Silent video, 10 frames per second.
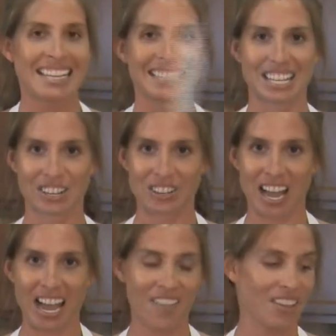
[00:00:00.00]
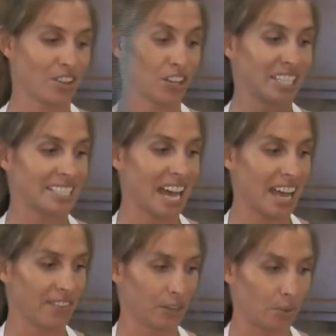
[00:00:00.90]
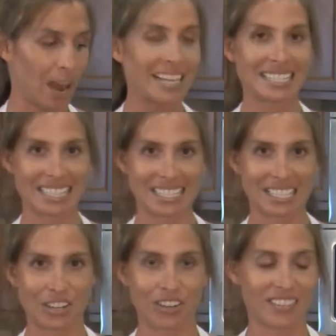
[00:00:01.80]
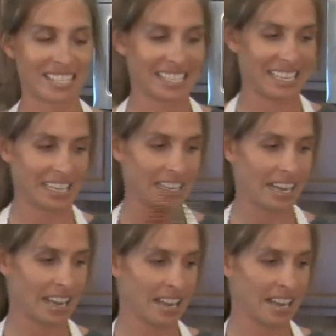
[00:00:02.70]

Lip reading: take your knife, and you're gonna dive it right into the center of the seed.